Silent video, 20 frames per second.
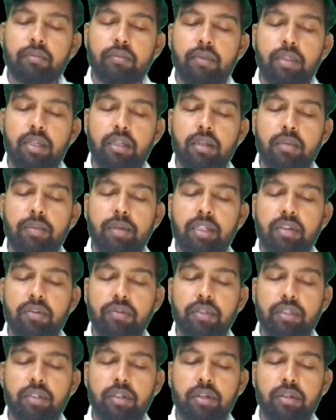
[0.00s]
the
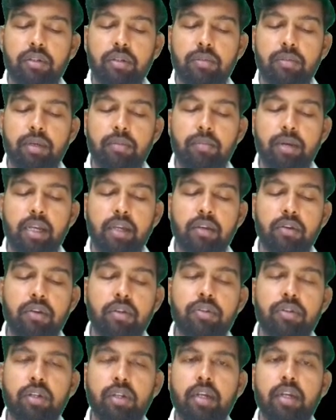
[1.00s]
pathophysiology of the
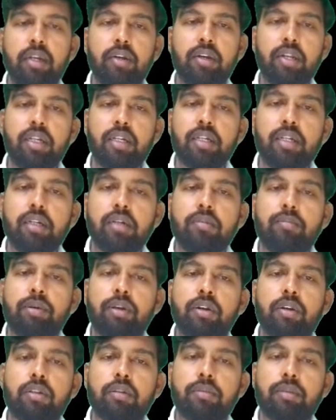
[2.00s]
microvascular level,
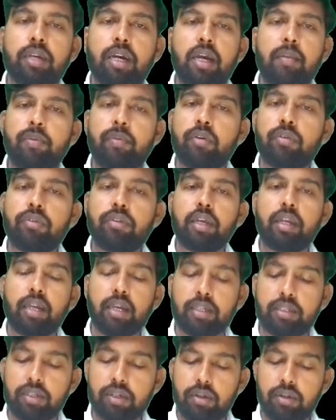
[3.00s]
because of the hypoxia and
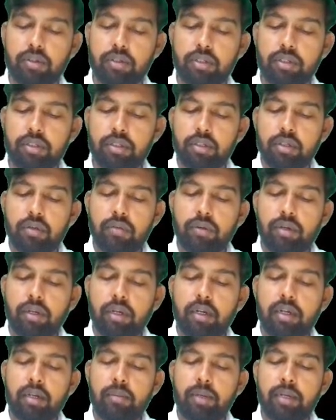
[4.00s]
acidosis, will
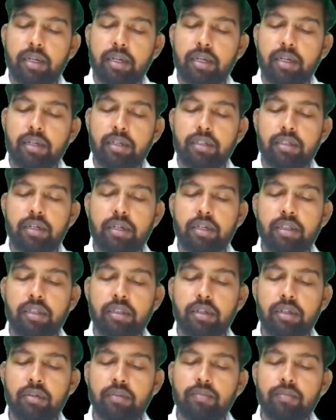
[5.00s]
ultimately result in
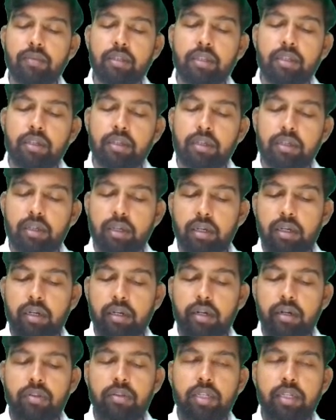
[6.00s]
the
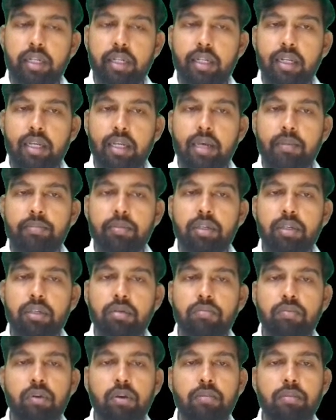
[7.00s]
endothelial gap junction
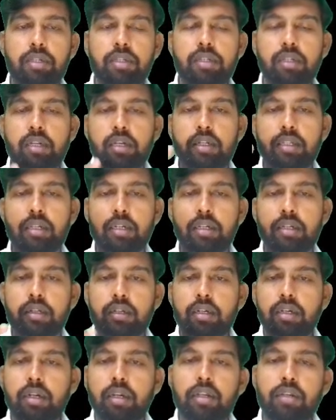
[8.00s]
formation and the
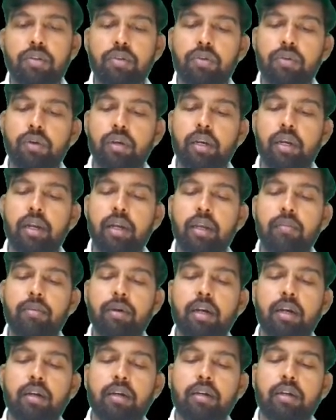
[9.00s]
tissue
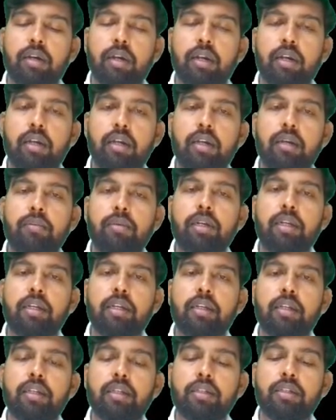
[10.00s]
edema, and ultimately
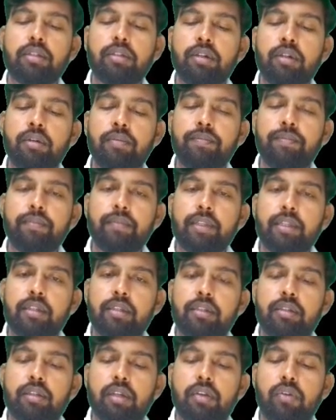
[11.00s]
increases the
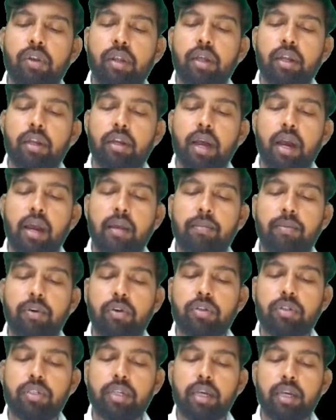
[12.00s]
cellular
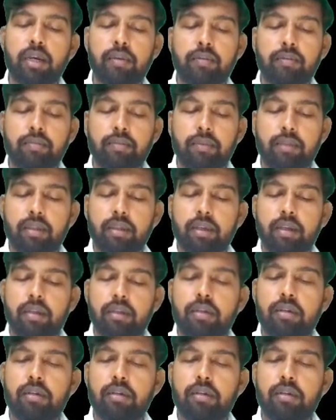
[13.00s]
hypoxia. And